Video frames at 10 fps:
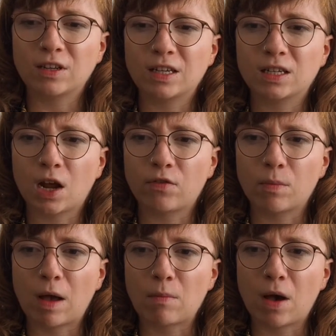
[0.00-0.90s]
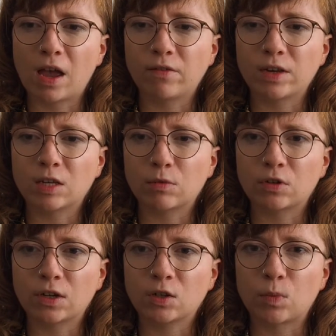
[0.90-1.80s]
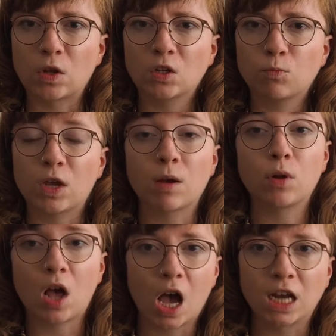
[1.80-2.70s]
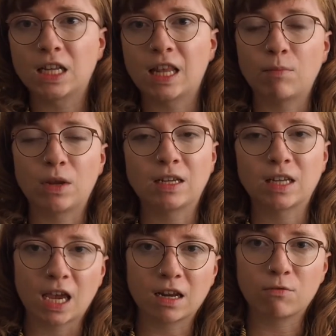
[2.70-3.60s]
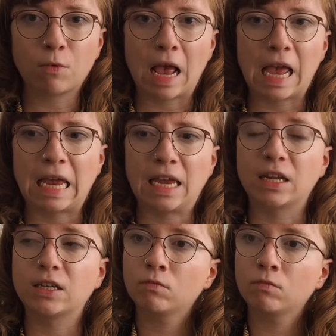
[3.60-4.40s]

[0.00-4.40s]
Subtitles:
stuff about my reasonable adjustments being applied and then being taken away, and